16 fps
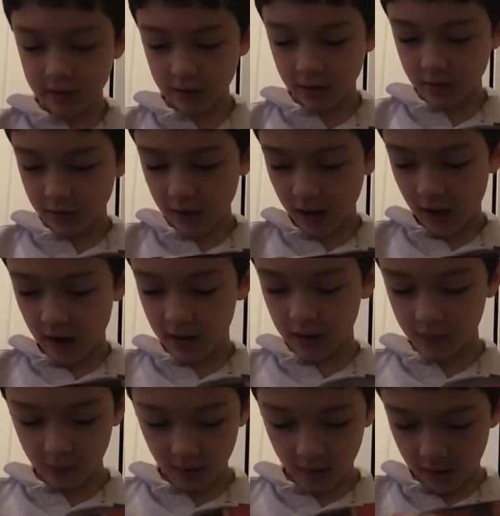So,
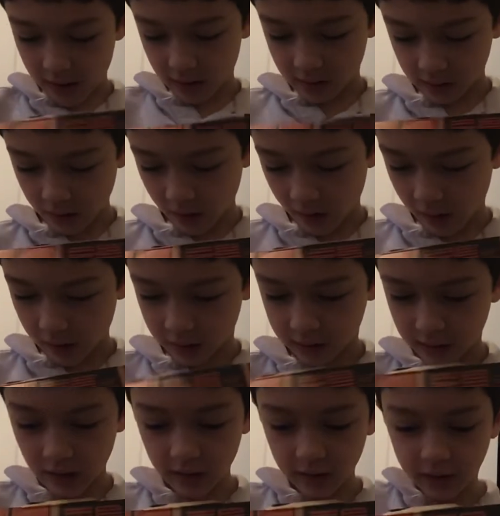anyways,
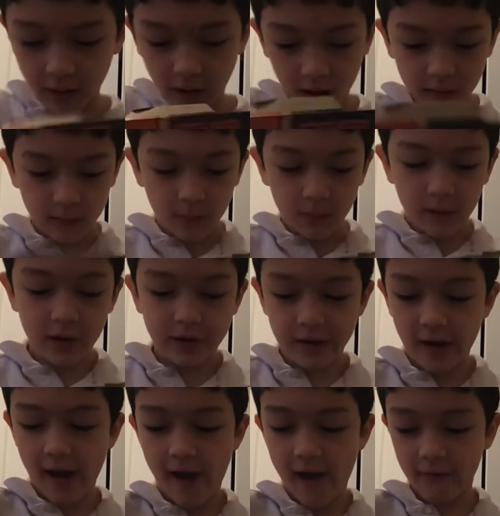thank you guys for
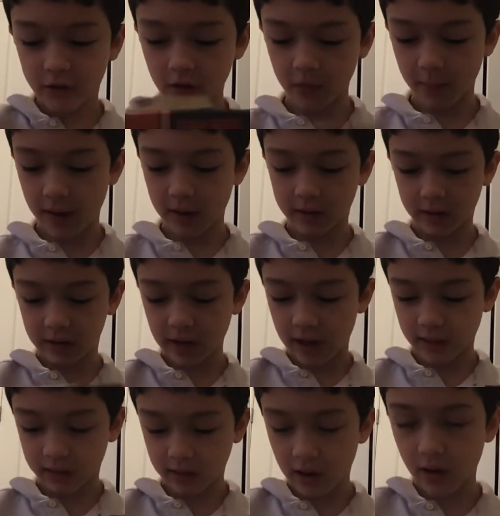watching. I have to go back to
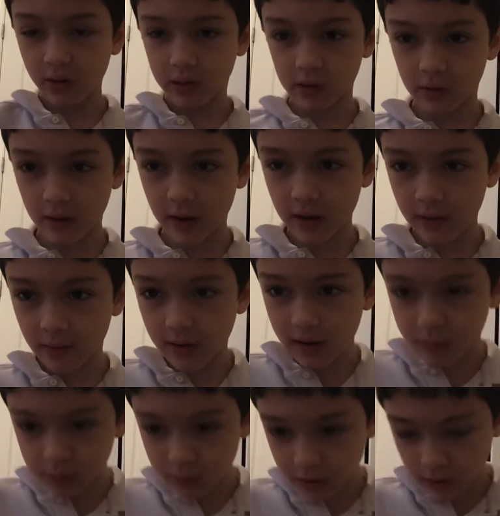class now. So,
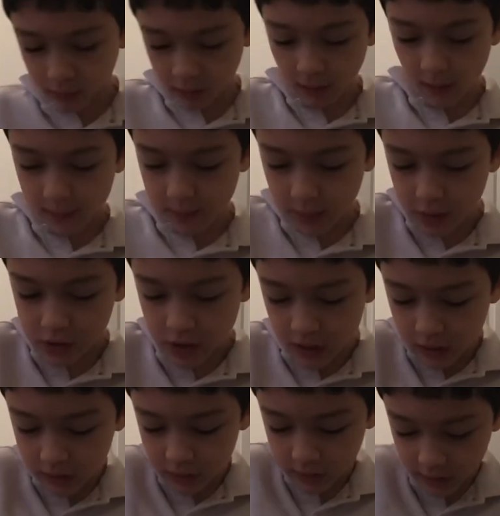anyways, please subscribe to the
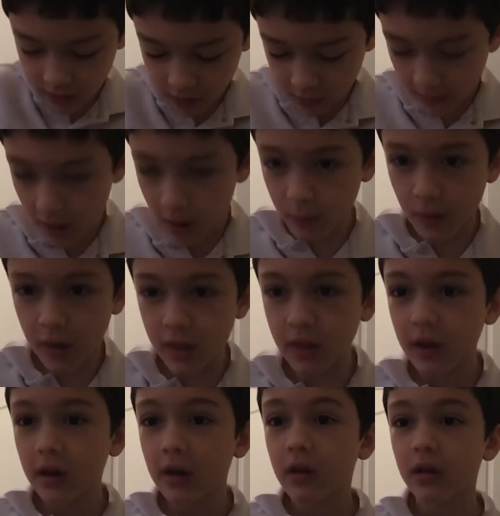channel, click the bell
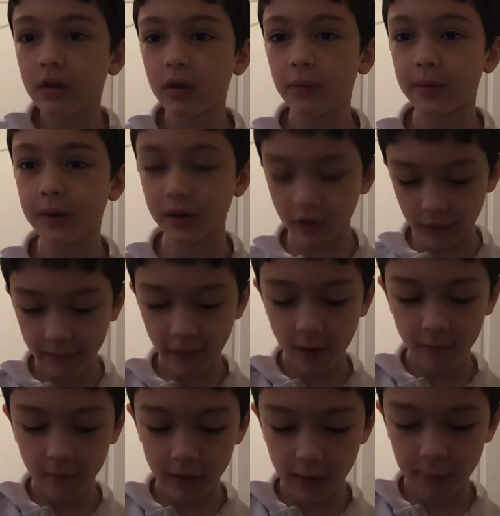button so you'll be
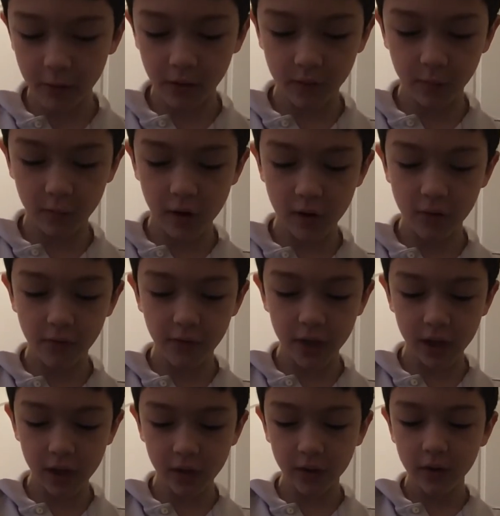notified when I post a brand
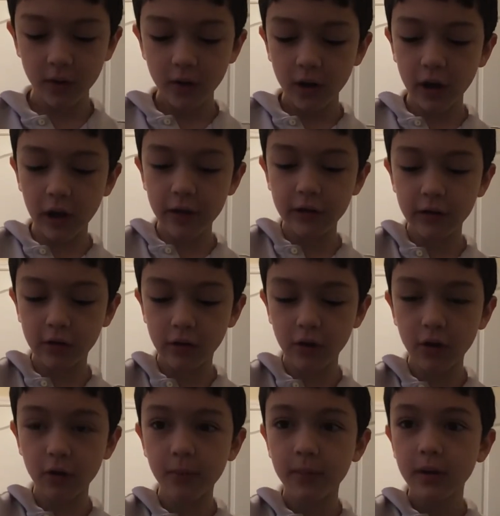new video on
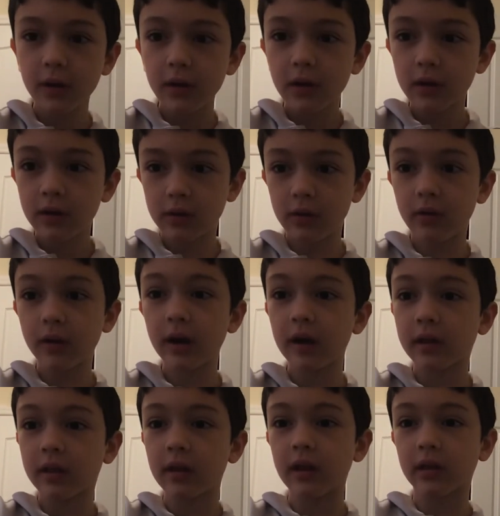YouTube. See
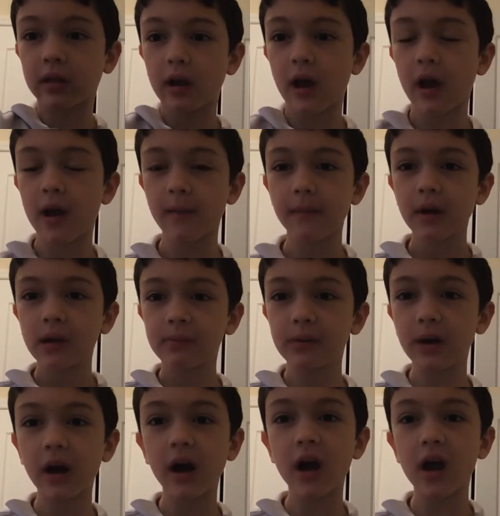you guys next time.
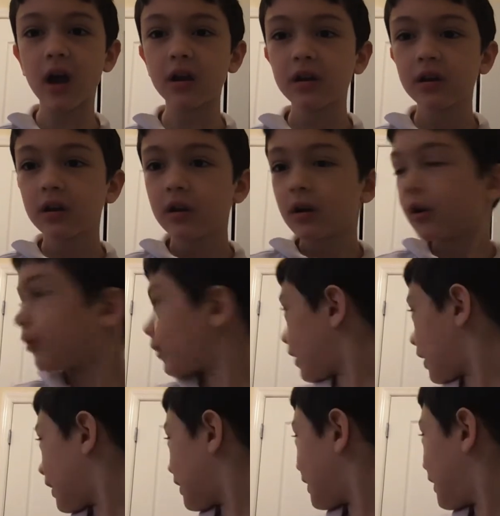Bye.
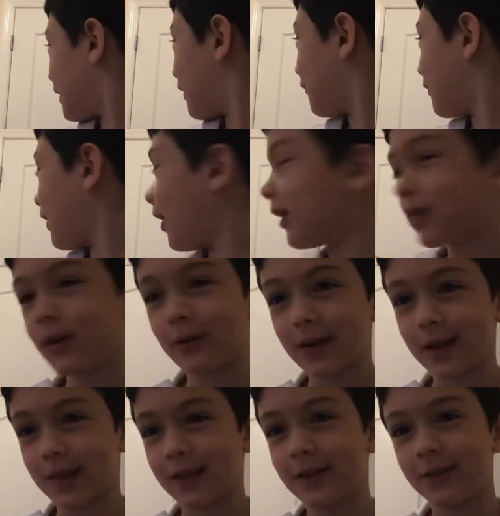Wait, Olivia
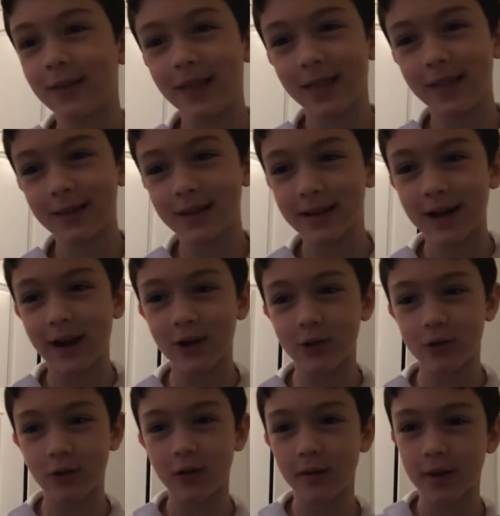also wants to do the
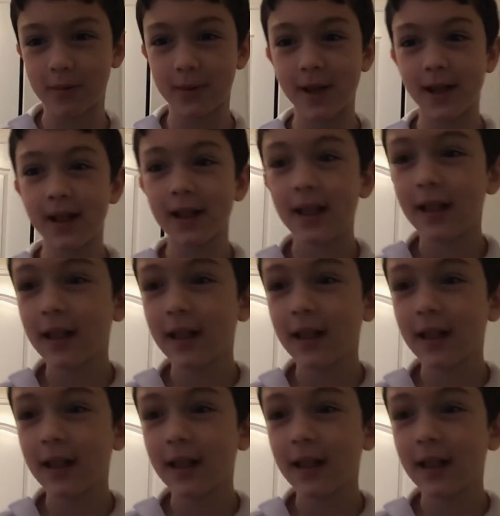outro with me.